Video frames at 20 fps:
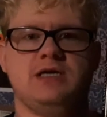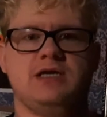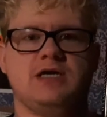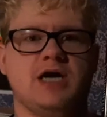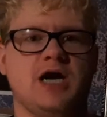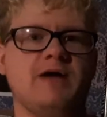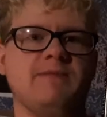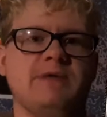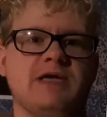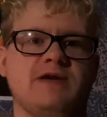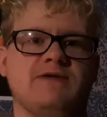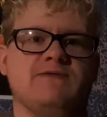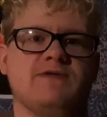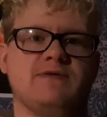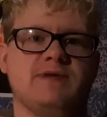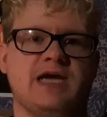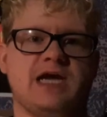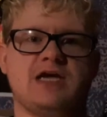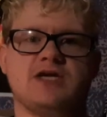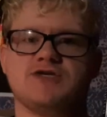coming
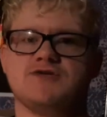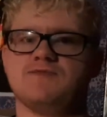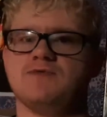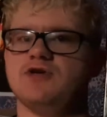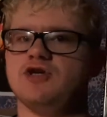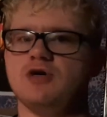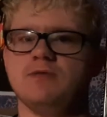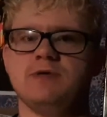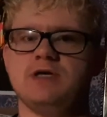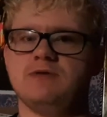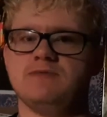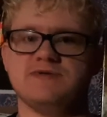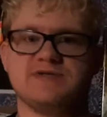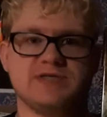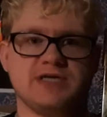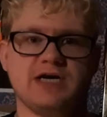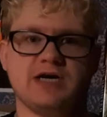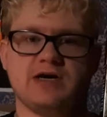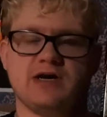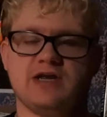from the house when nobody was
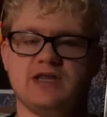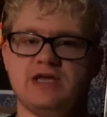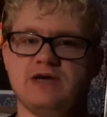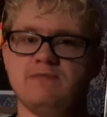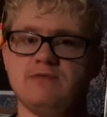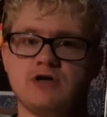there and they